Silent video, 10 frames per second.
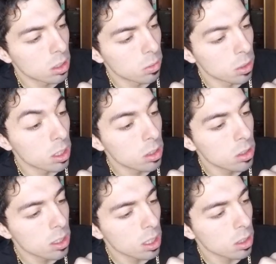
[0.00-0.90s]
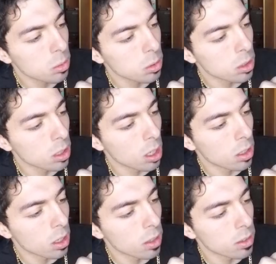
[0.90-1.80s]
Within 2 seconds, we'll turn on
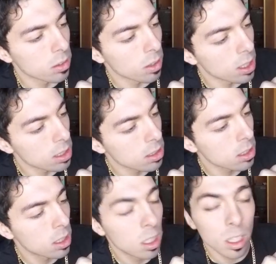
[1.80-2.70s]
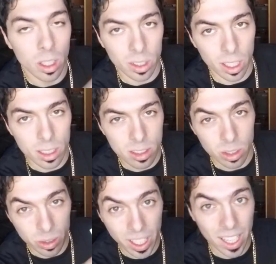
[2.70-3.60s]
or off the device. Okay, so
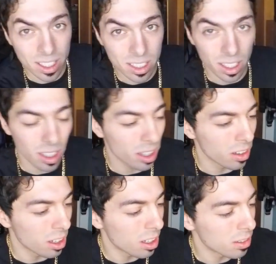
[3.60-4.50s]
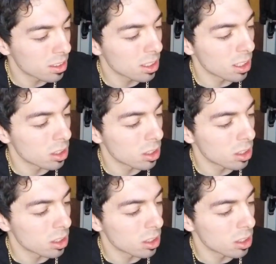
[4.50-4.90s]
you can shut it on or off. It's kind of